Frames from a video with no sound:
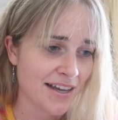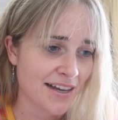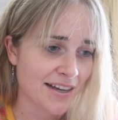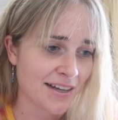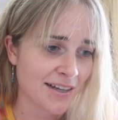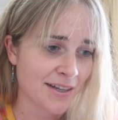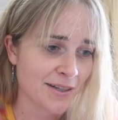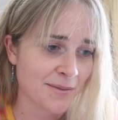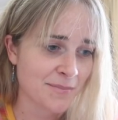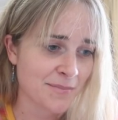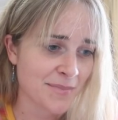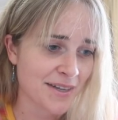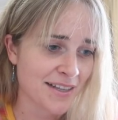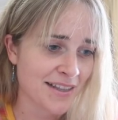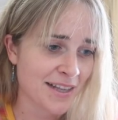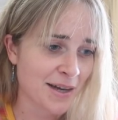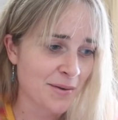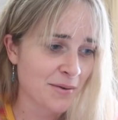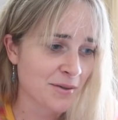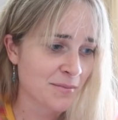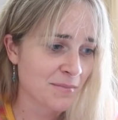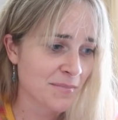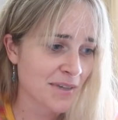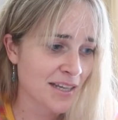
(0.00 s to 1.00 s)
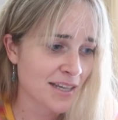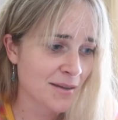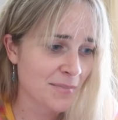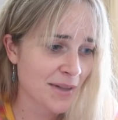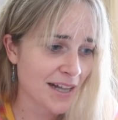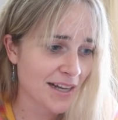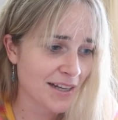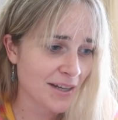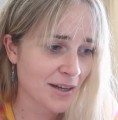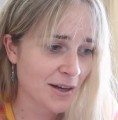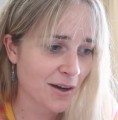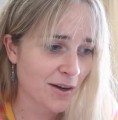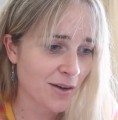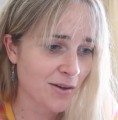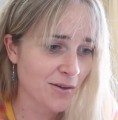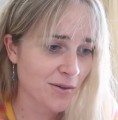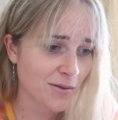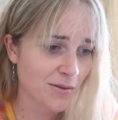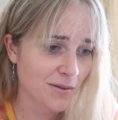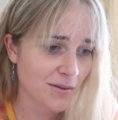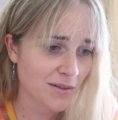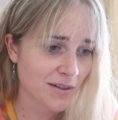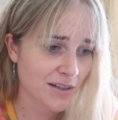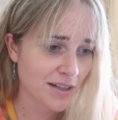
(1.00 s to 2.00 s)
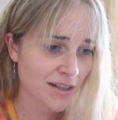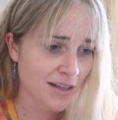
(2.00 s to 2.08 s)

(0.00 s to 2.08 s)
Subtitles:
and that would be a black hole.